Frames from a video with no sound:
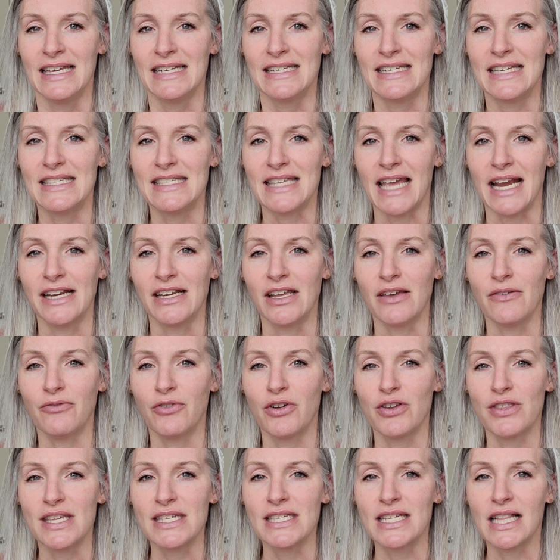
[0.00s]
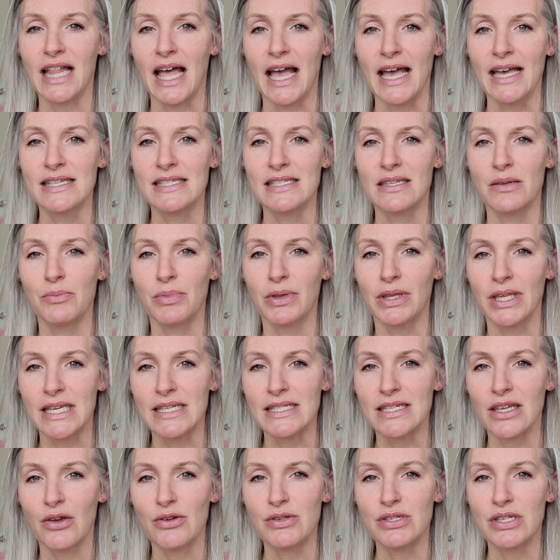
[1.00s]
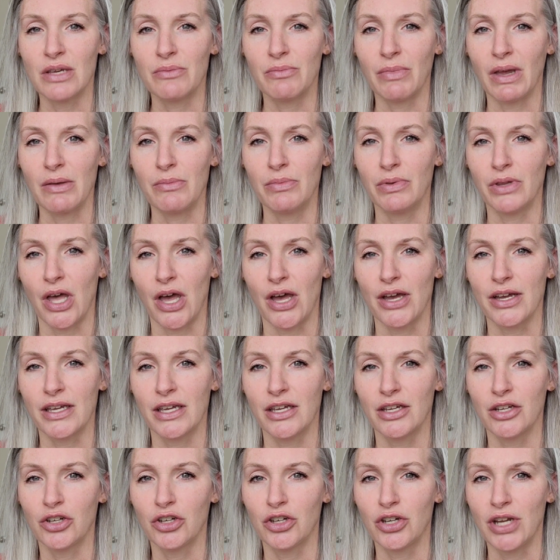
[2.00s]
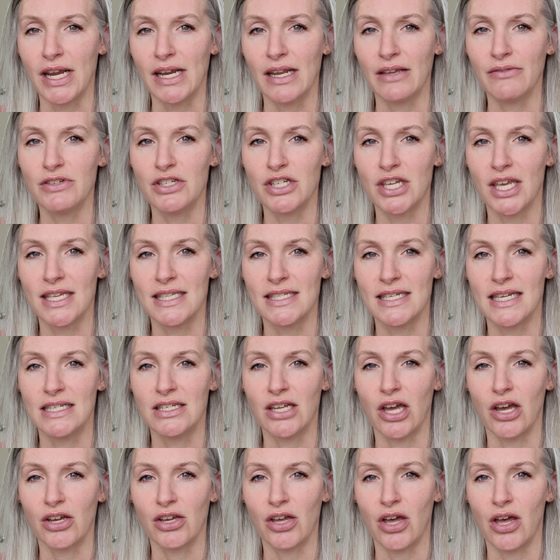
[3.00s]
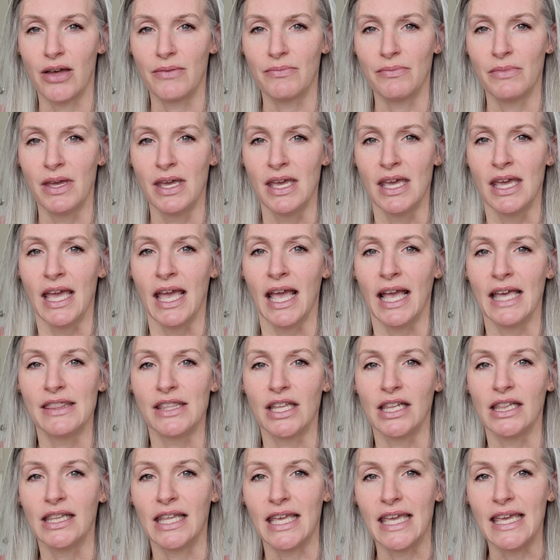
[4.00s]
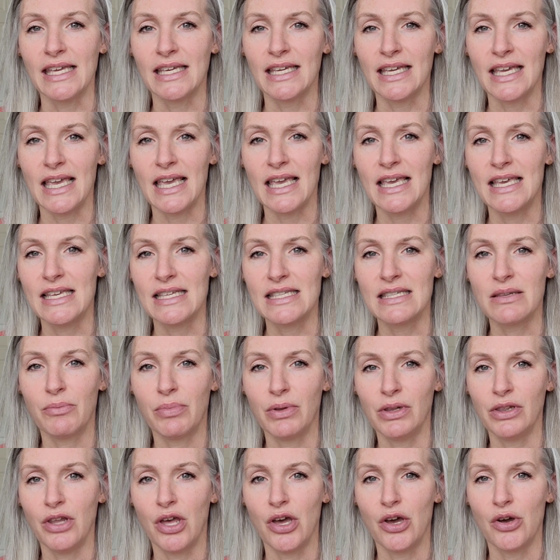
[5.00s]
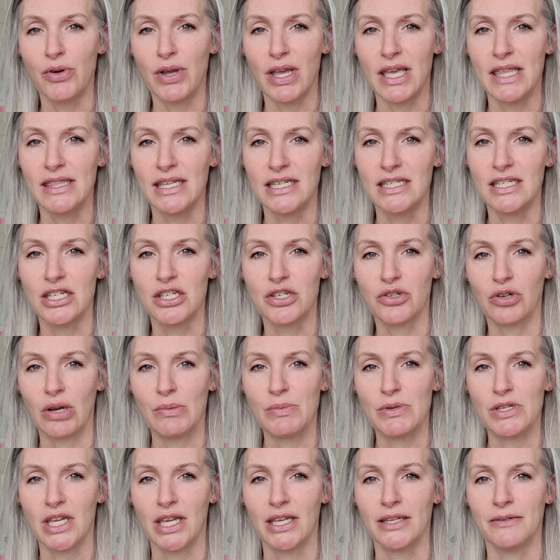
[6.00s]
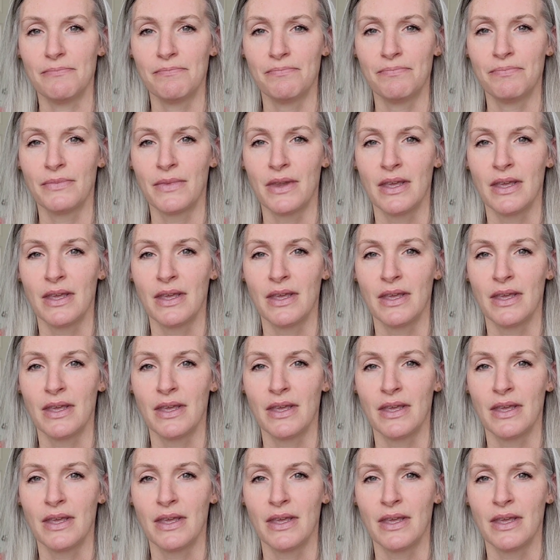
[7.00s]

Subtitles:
To sign up for this class, please go to my blog, creativechelsea.com, and the link is below in the description.